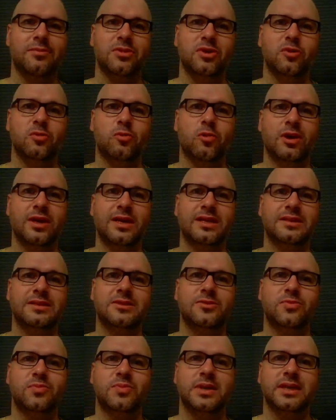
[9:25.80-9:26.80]
You want it
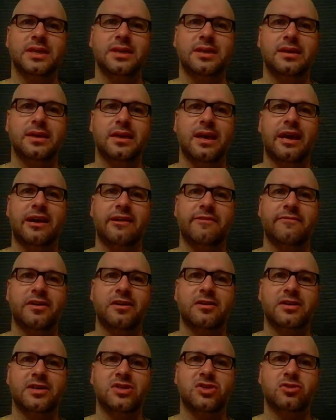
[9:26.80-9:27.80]
to be a
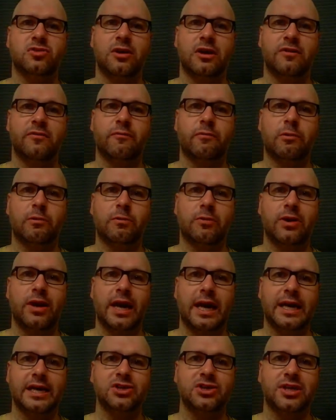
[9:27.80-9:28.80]
very straightforward
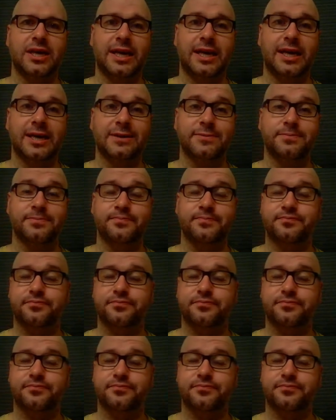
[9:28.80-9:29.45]
hashtag.